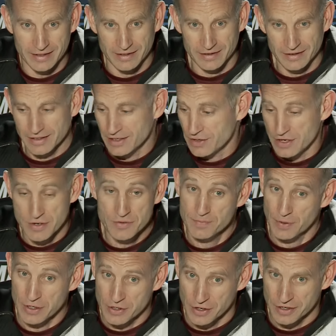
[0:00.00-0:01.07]
and he, he was
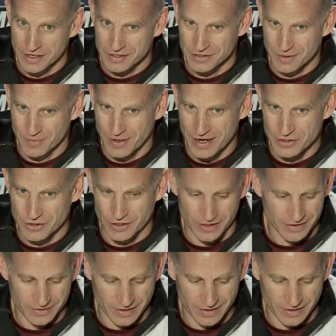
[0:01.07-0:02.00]
pretty good against them last year.